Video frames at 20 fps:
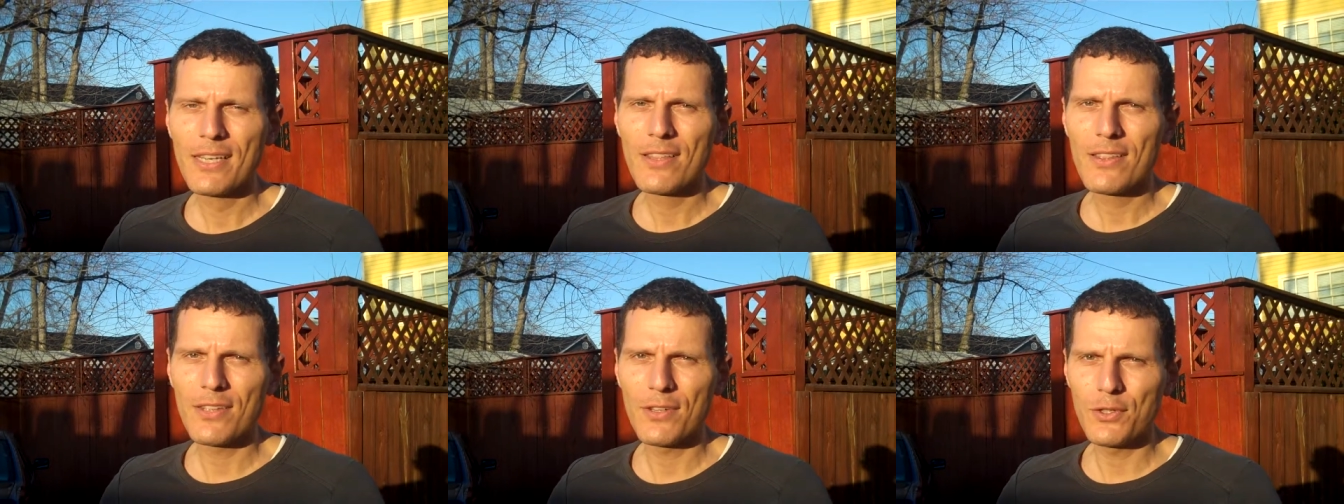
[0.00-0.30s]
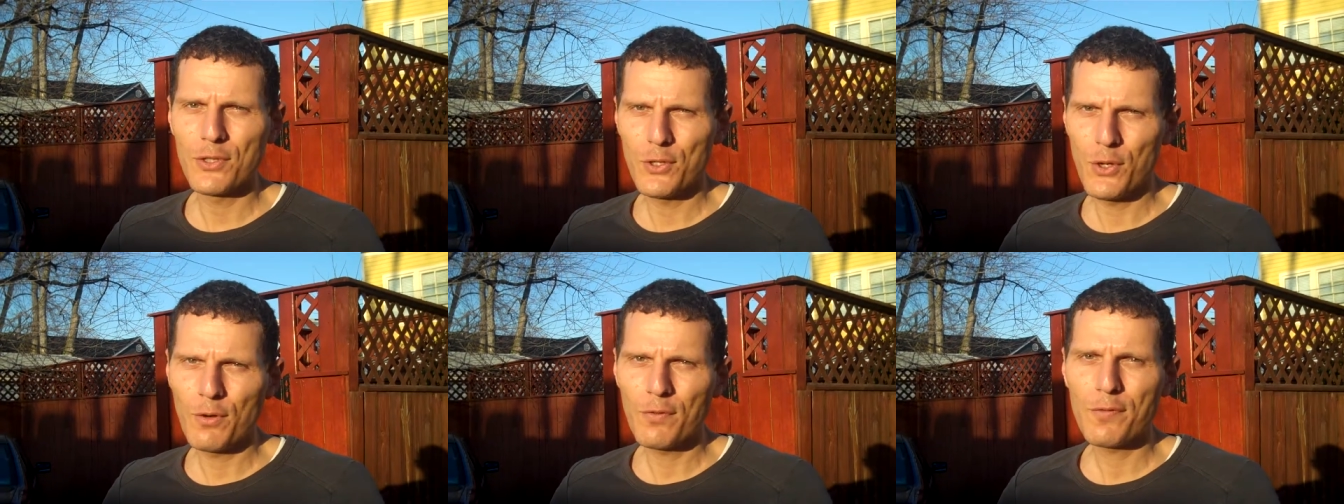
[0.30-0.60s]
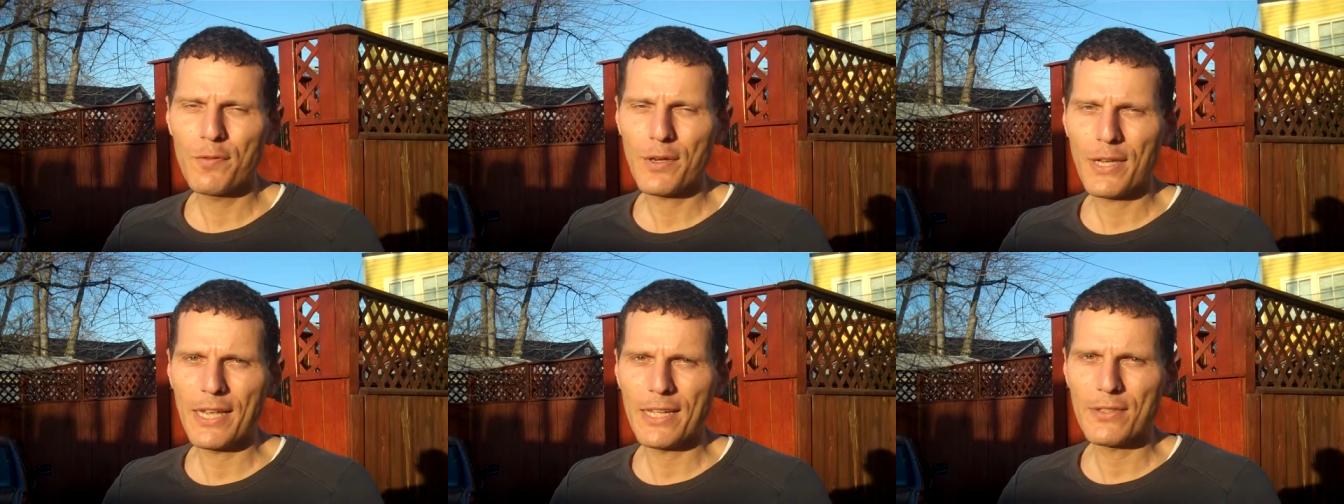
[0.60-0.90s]
then
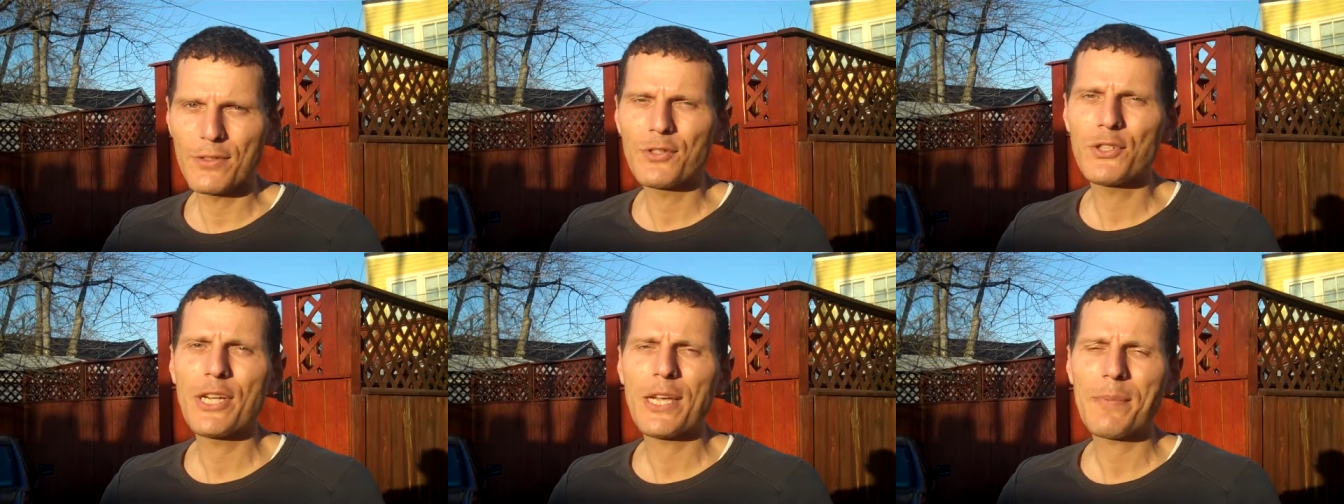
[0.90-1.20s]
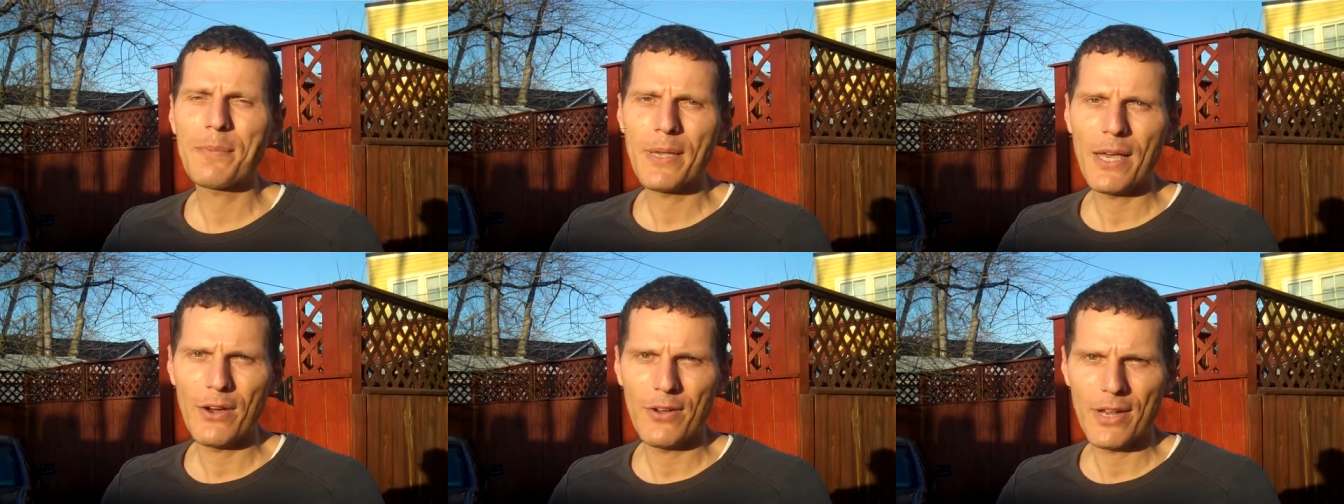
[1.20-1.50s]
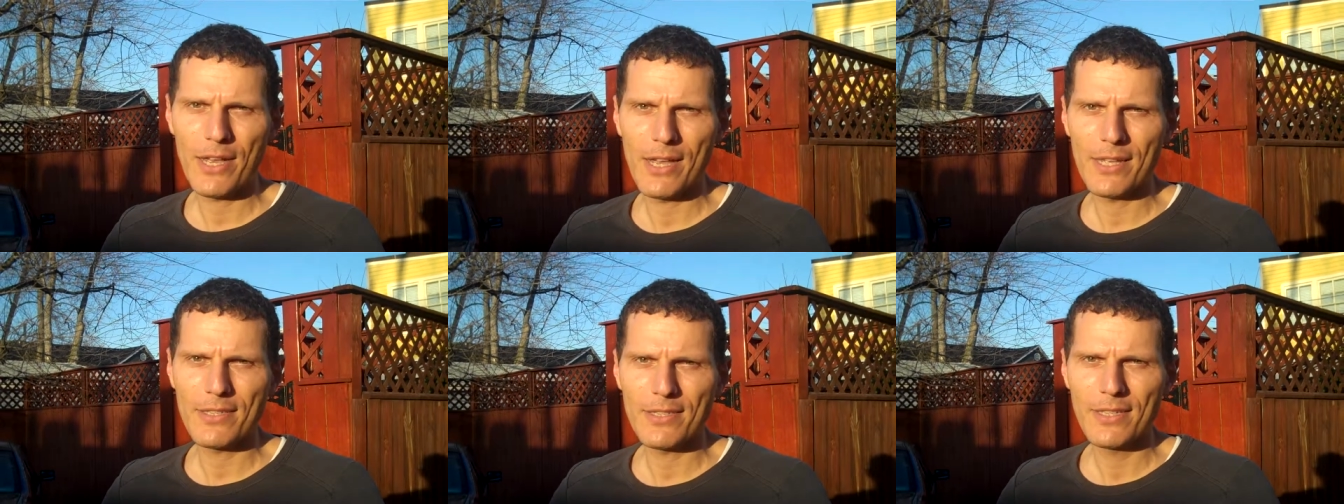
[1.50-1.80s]
don't forget to check me out
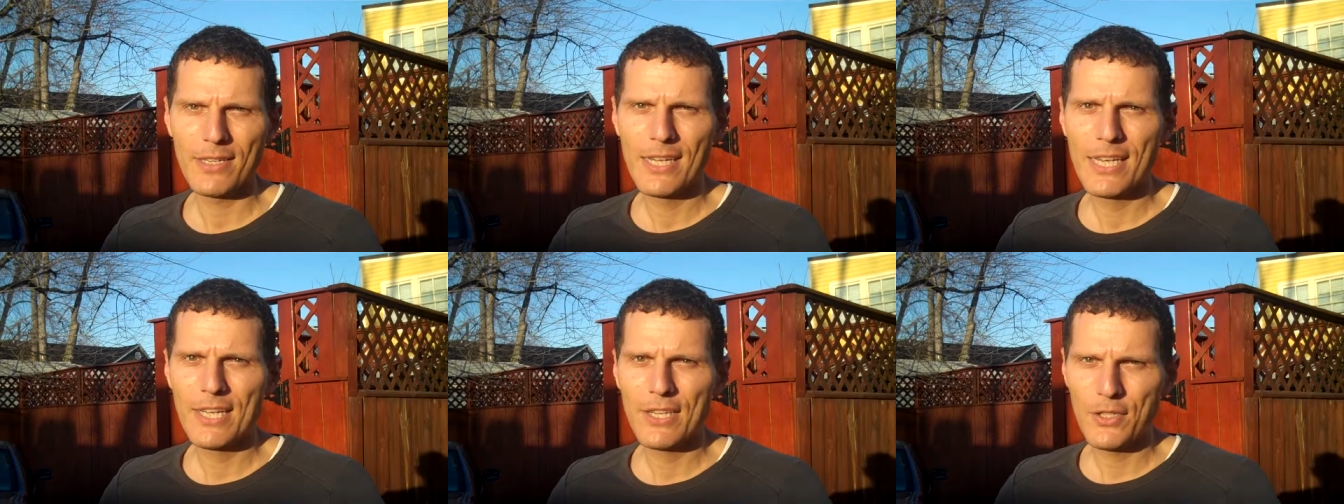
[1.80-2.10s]
at